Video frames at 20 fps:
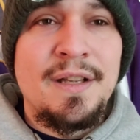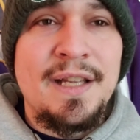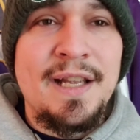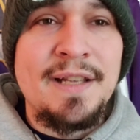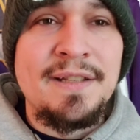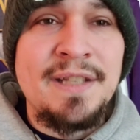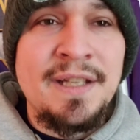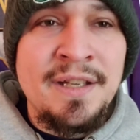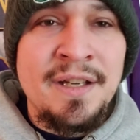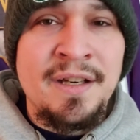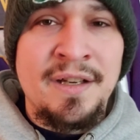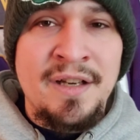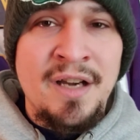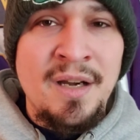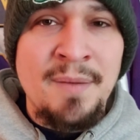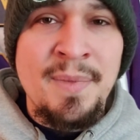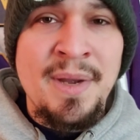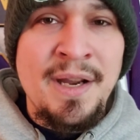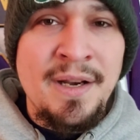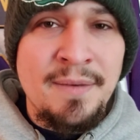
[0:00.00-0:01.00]
Is he going to
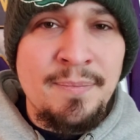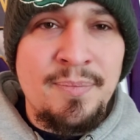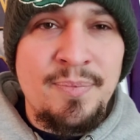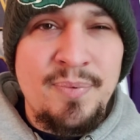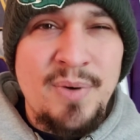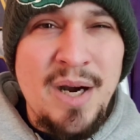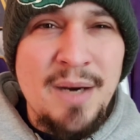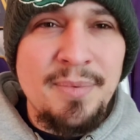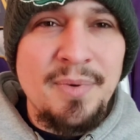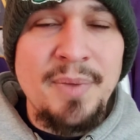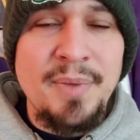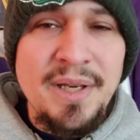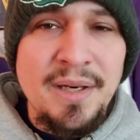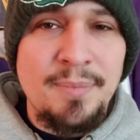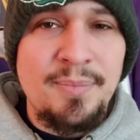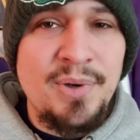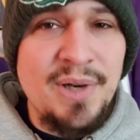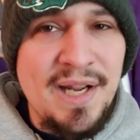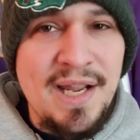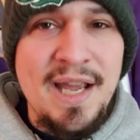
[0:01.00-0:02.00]
come at probably
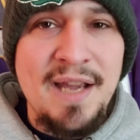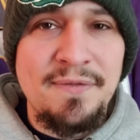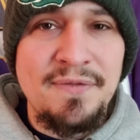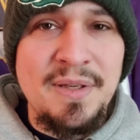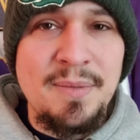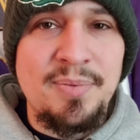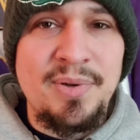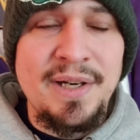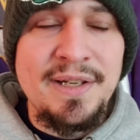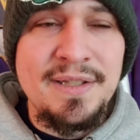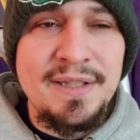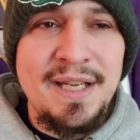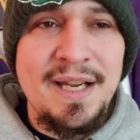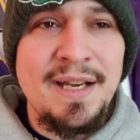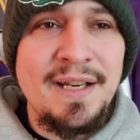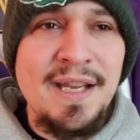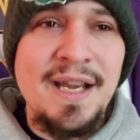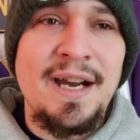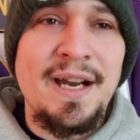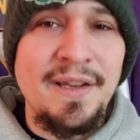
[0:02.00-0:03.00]
a pretty hefty price
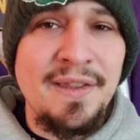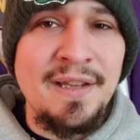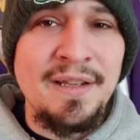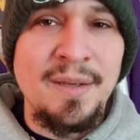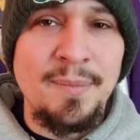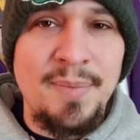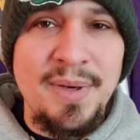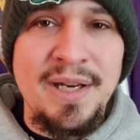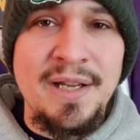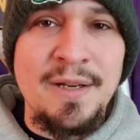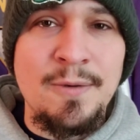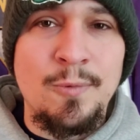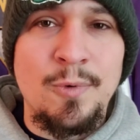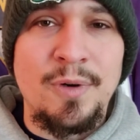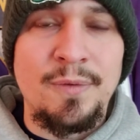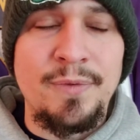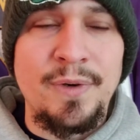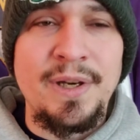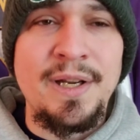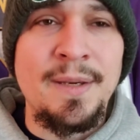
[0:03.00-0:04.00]
tag? Yeah, I think the bidding
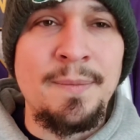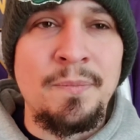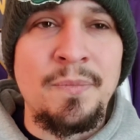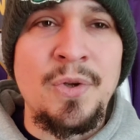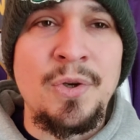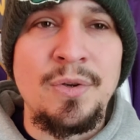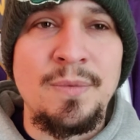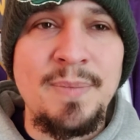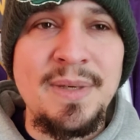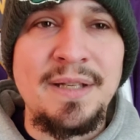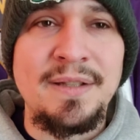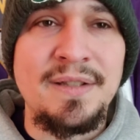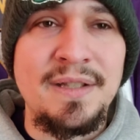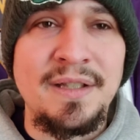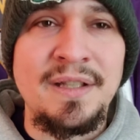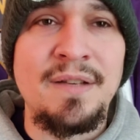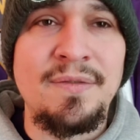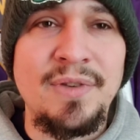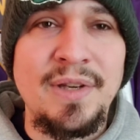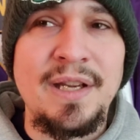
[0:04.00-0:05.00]
war for him could be
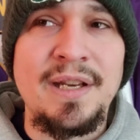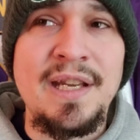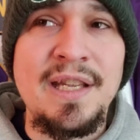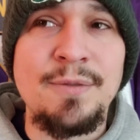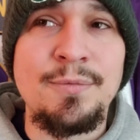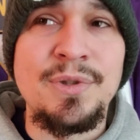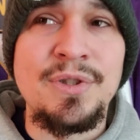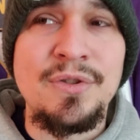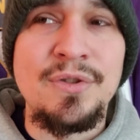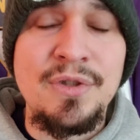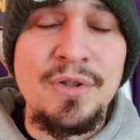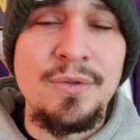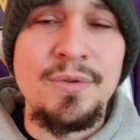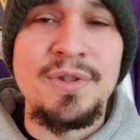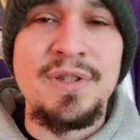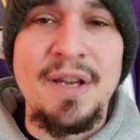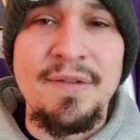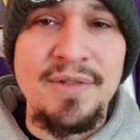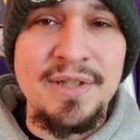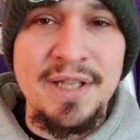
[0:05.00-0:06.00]
significant. He was due
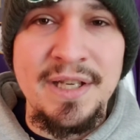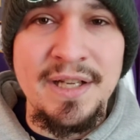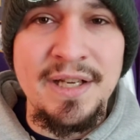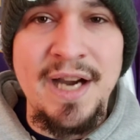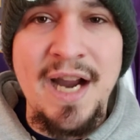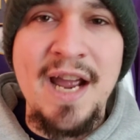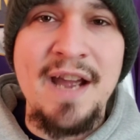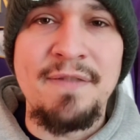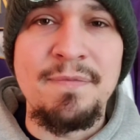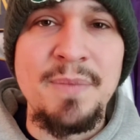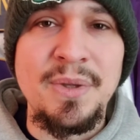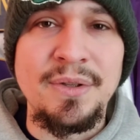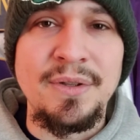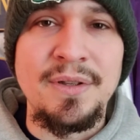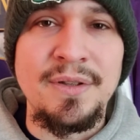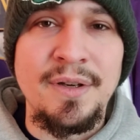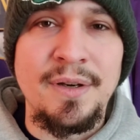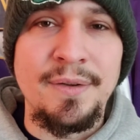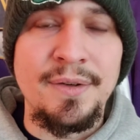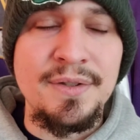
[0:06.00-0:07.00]
$17.5
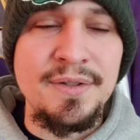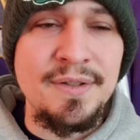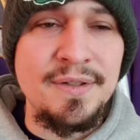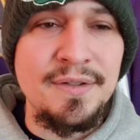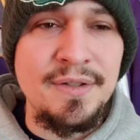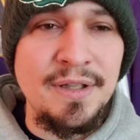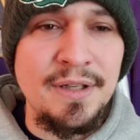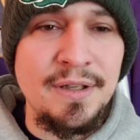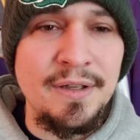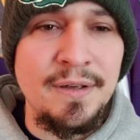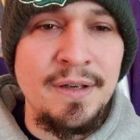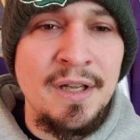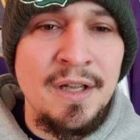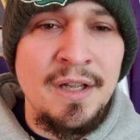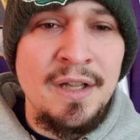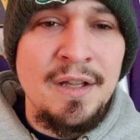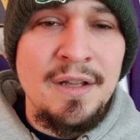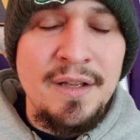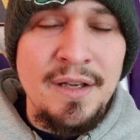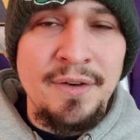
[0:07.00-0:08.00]
million this year
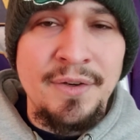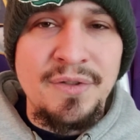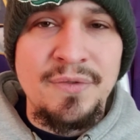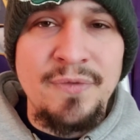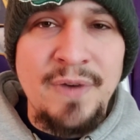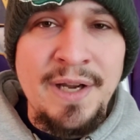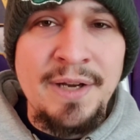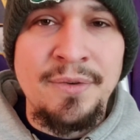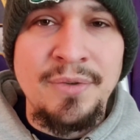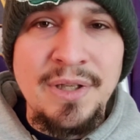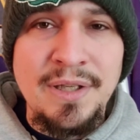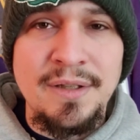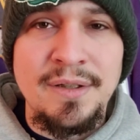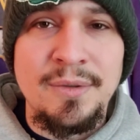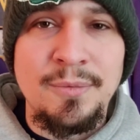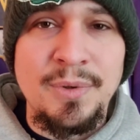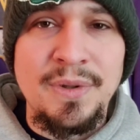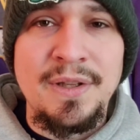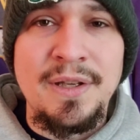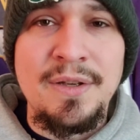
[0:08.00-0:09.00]
on his final
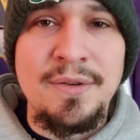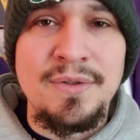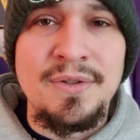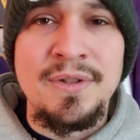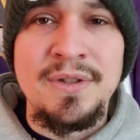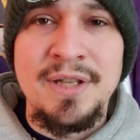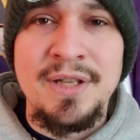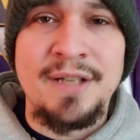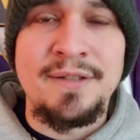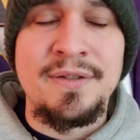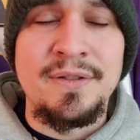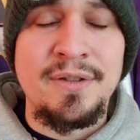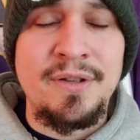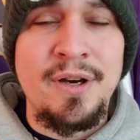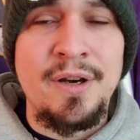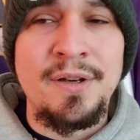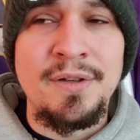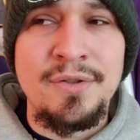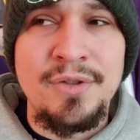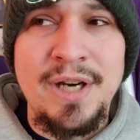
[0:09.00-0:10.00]
year with the Houston, Texas
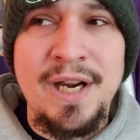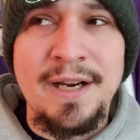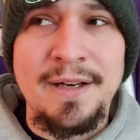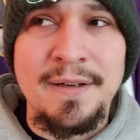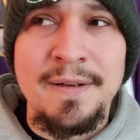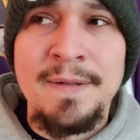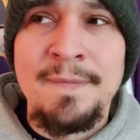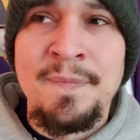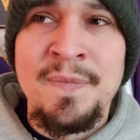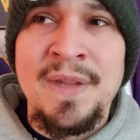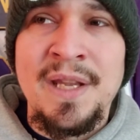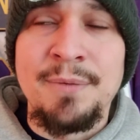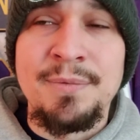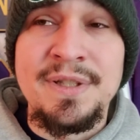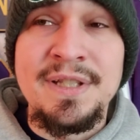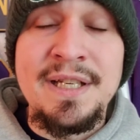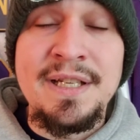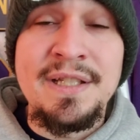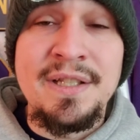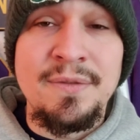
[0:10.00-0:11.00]
contract. It
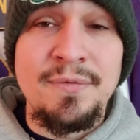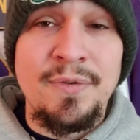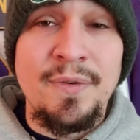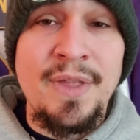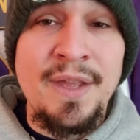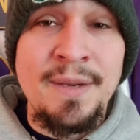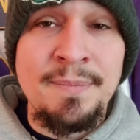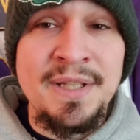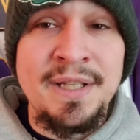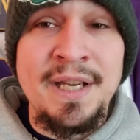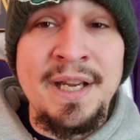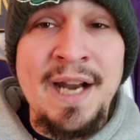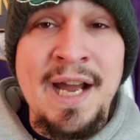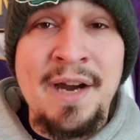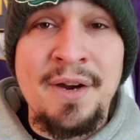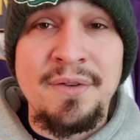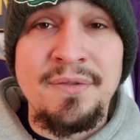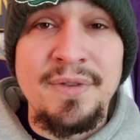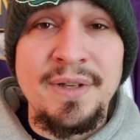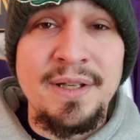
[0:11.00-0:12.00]
was easy for them to get
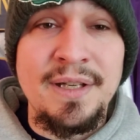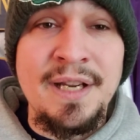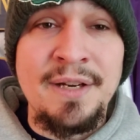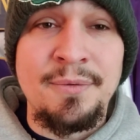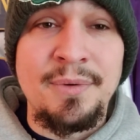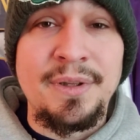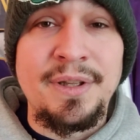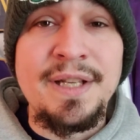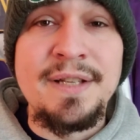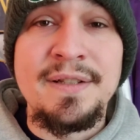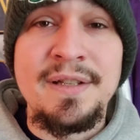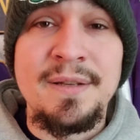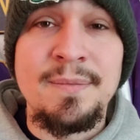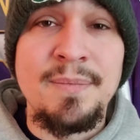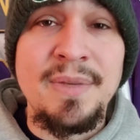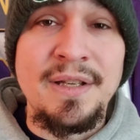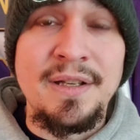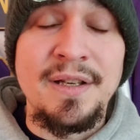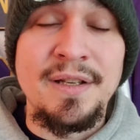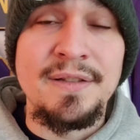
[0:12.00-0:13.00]
out of it and release
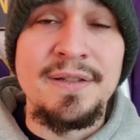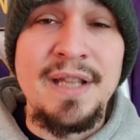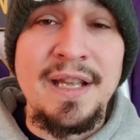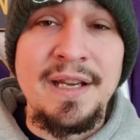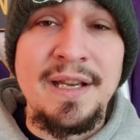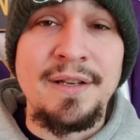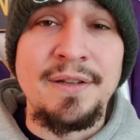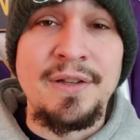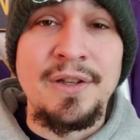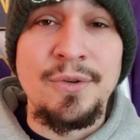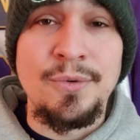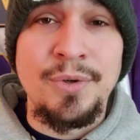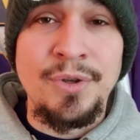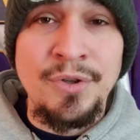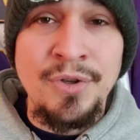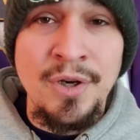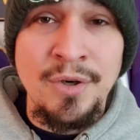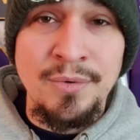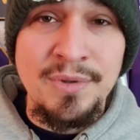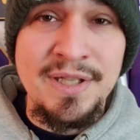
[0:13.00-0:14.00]
him because they incur
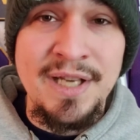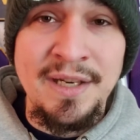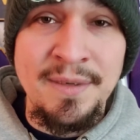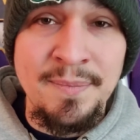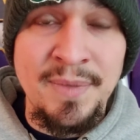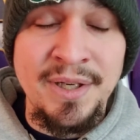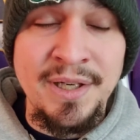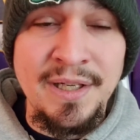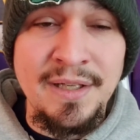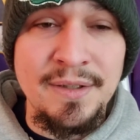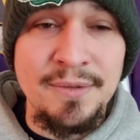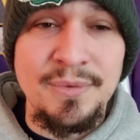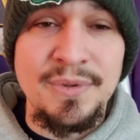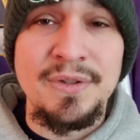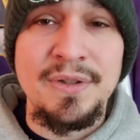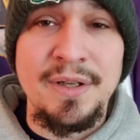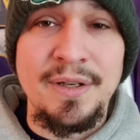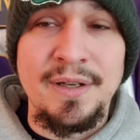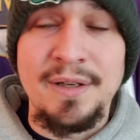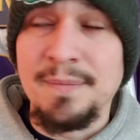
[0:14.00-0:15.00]
no dead money. It
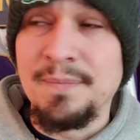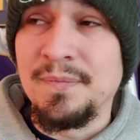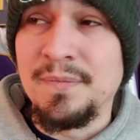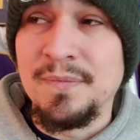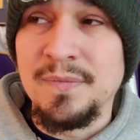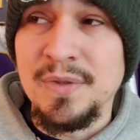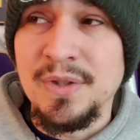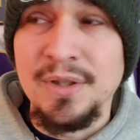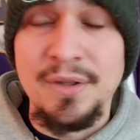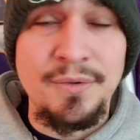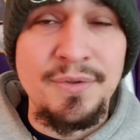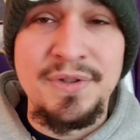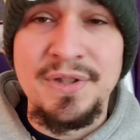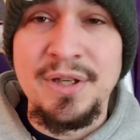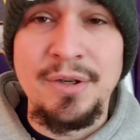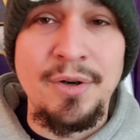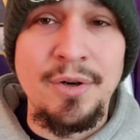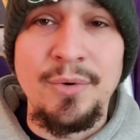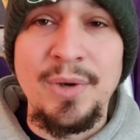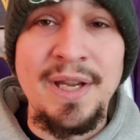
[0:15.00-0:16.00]
was, uh, you know,
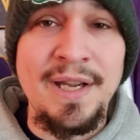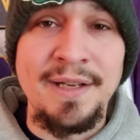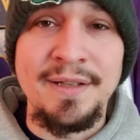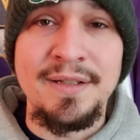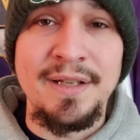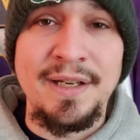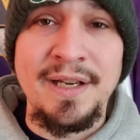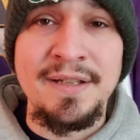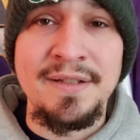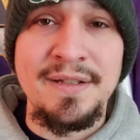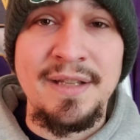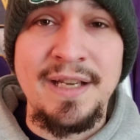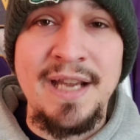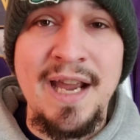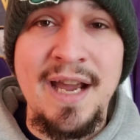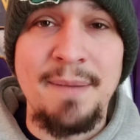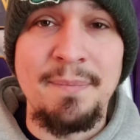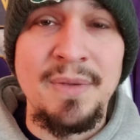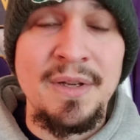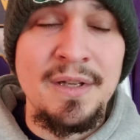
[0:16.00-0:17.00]
zero hit against the
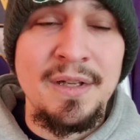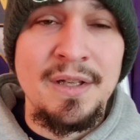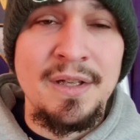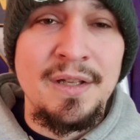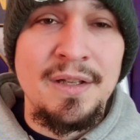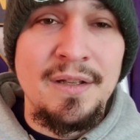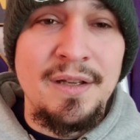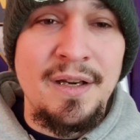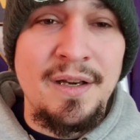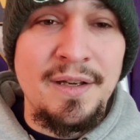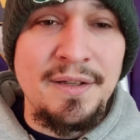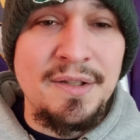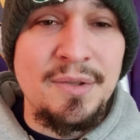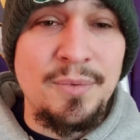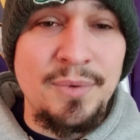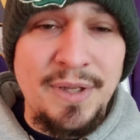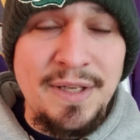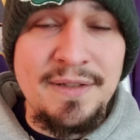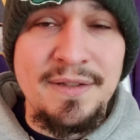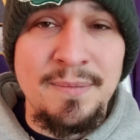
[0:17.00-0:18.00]
cap uh, to
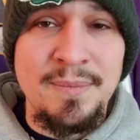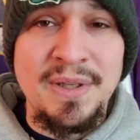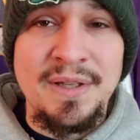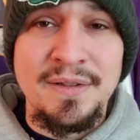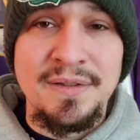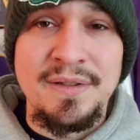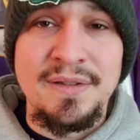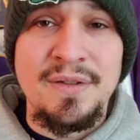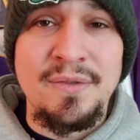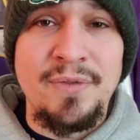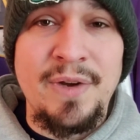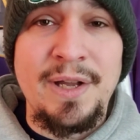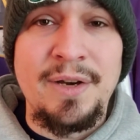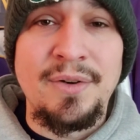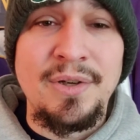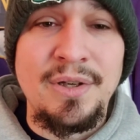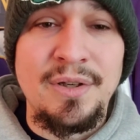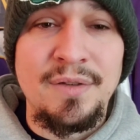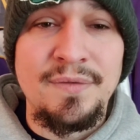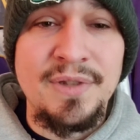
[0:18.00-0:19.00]
release him because it's the
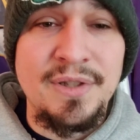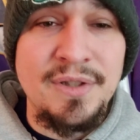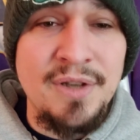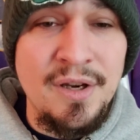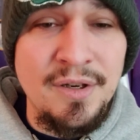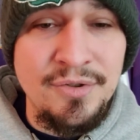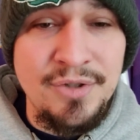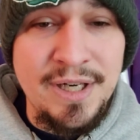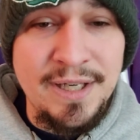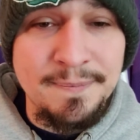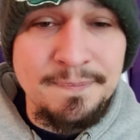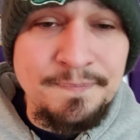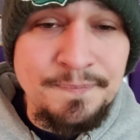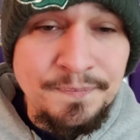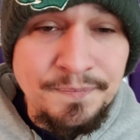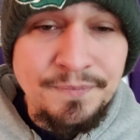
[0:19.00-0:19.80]
final year of his contract.